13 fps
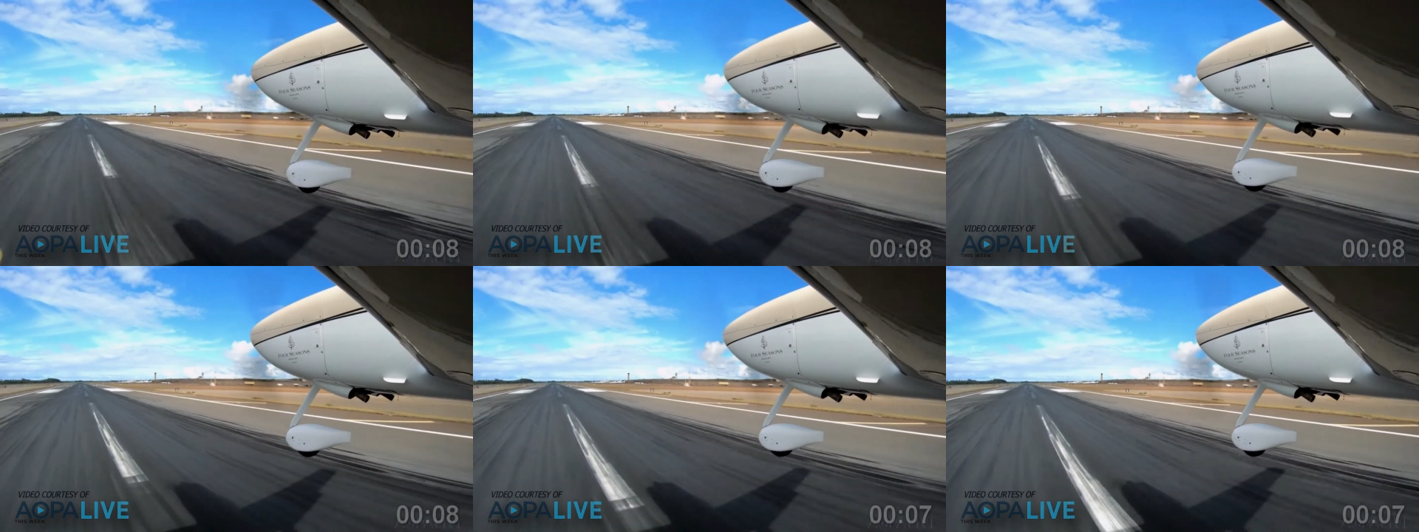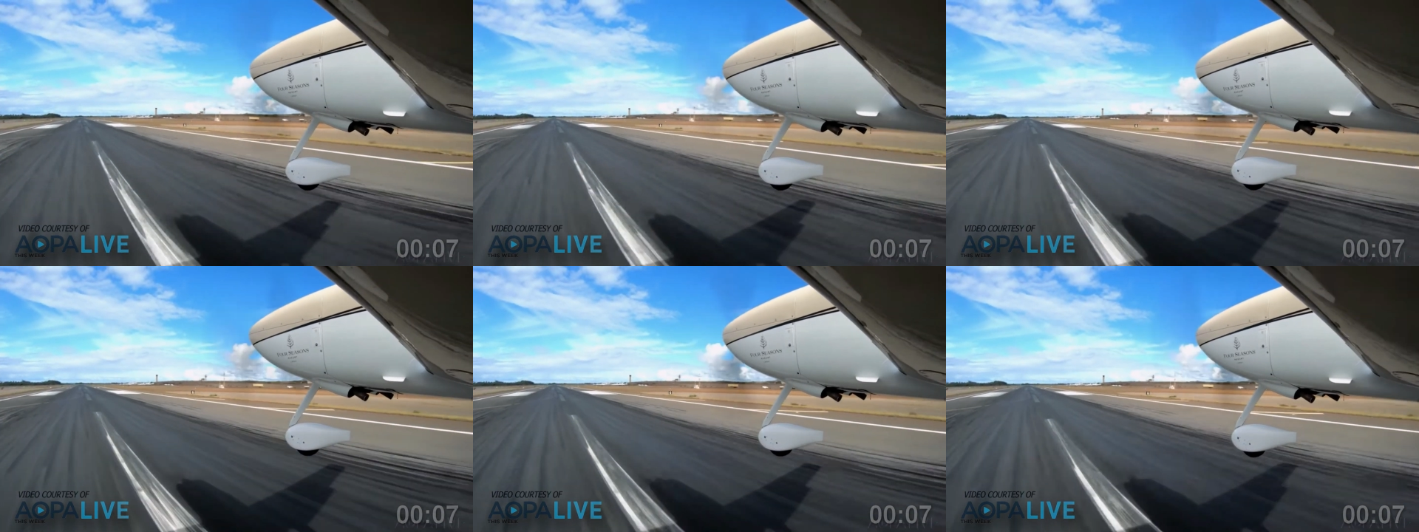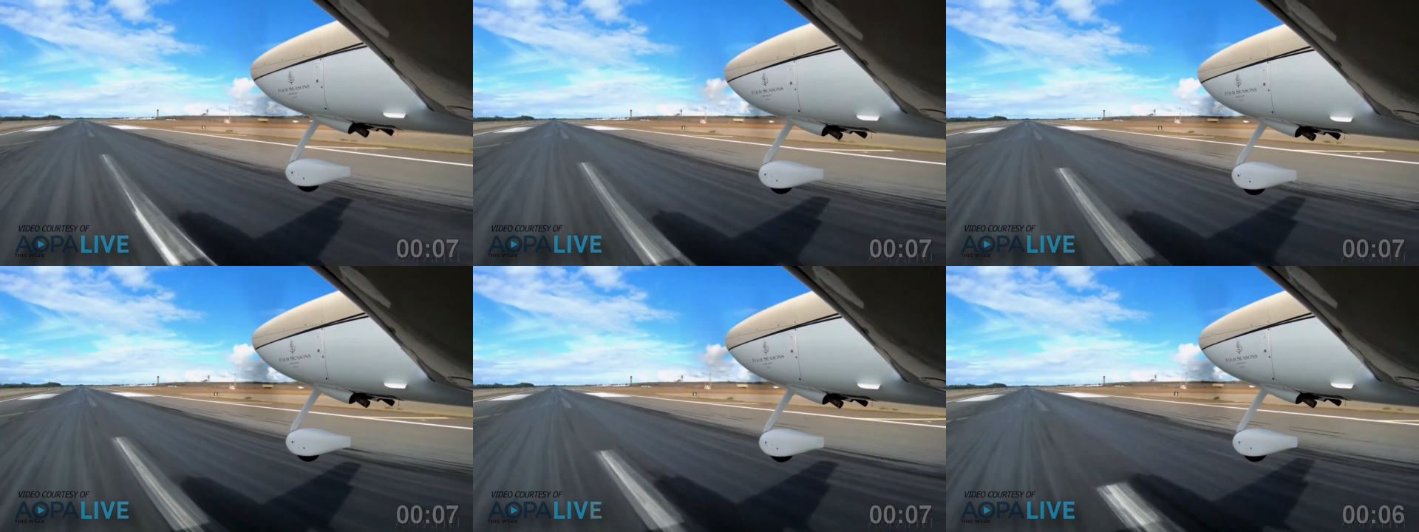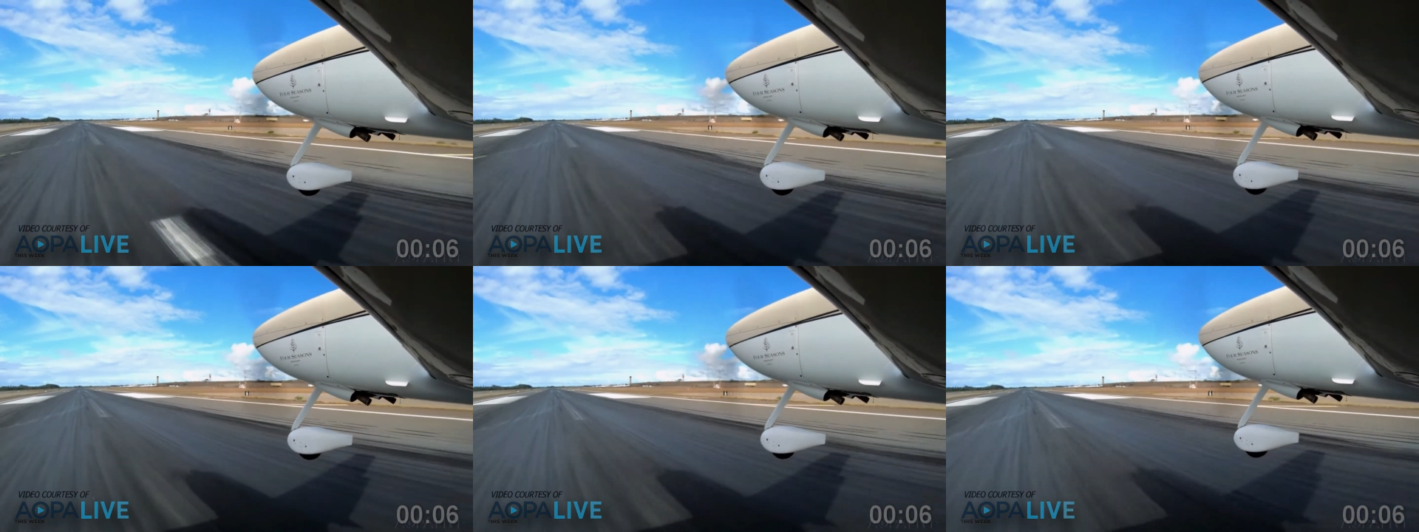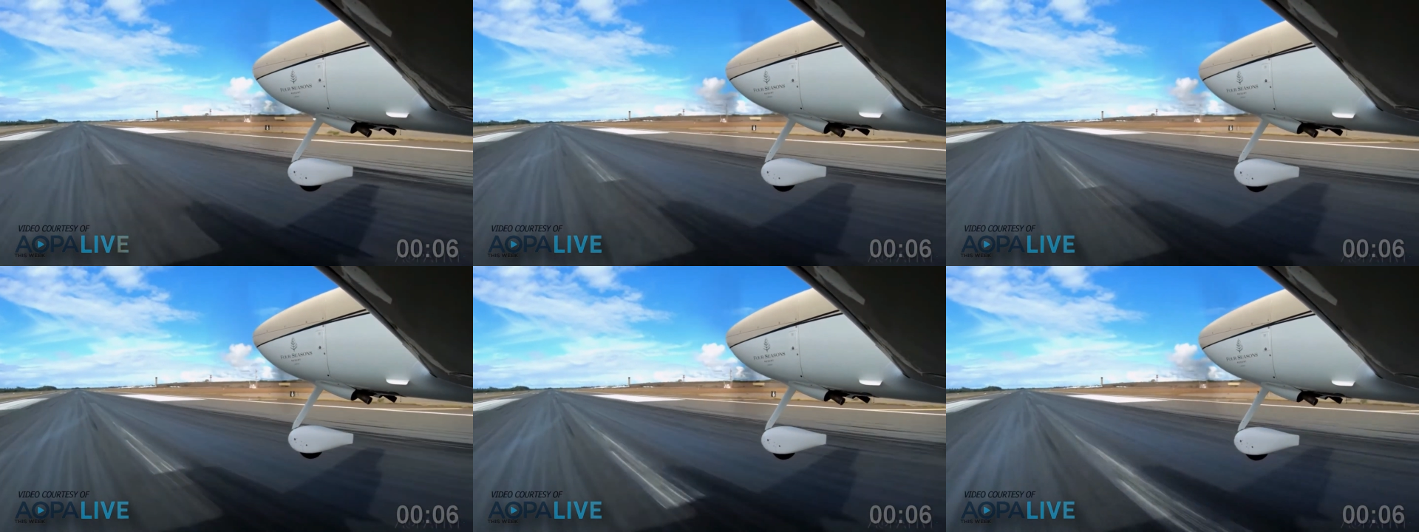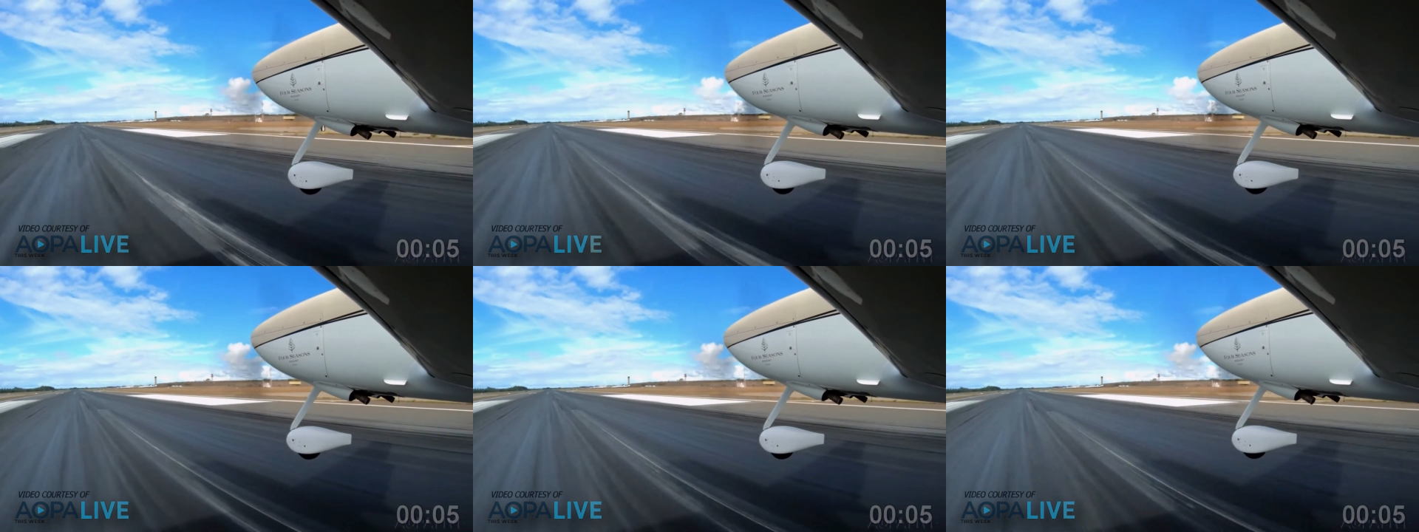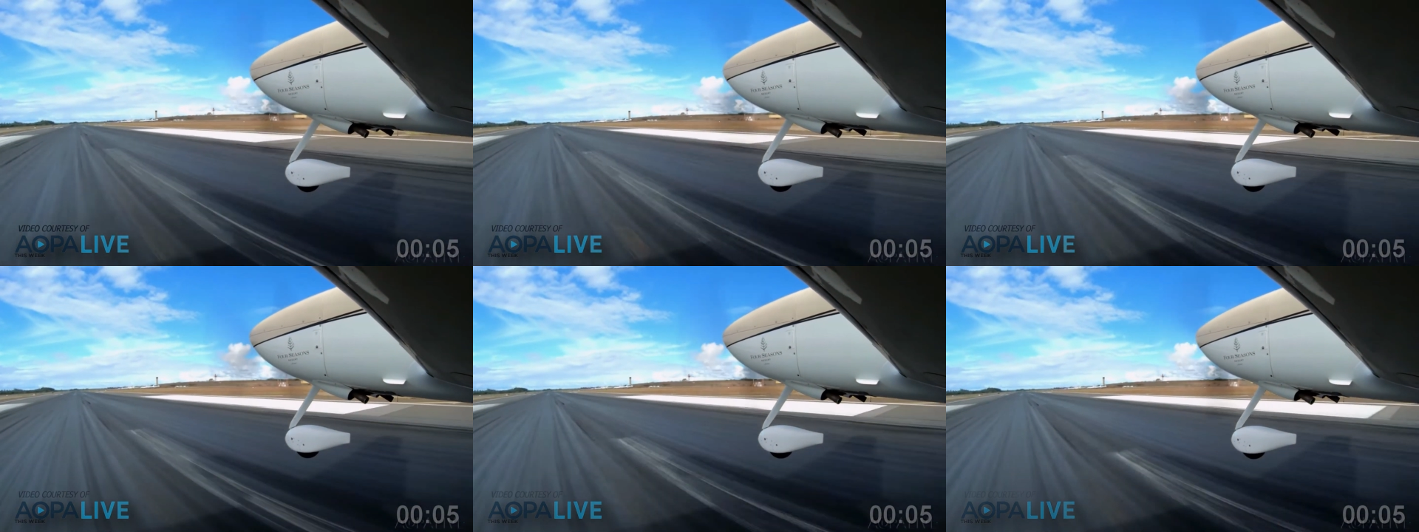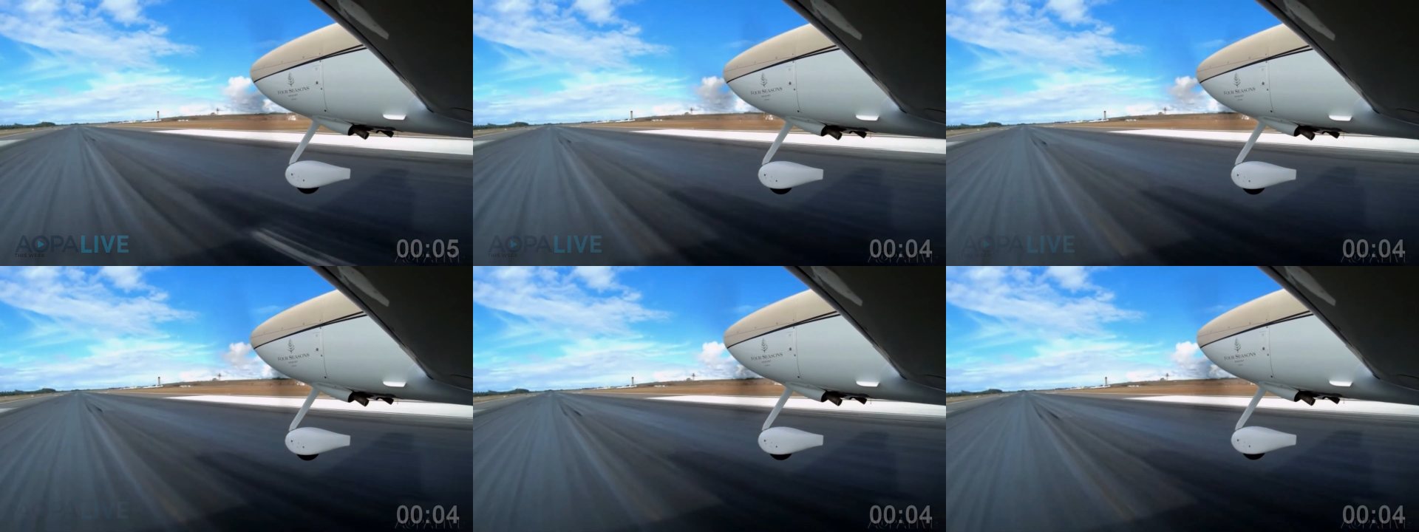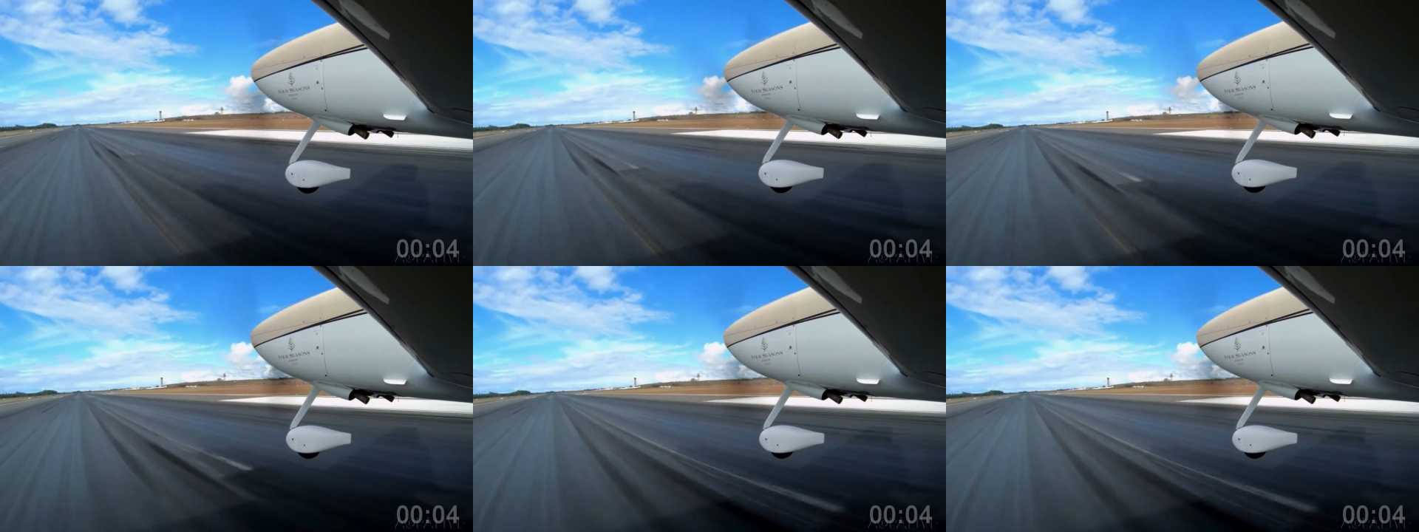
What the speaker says: Nobody's mouth can be seen.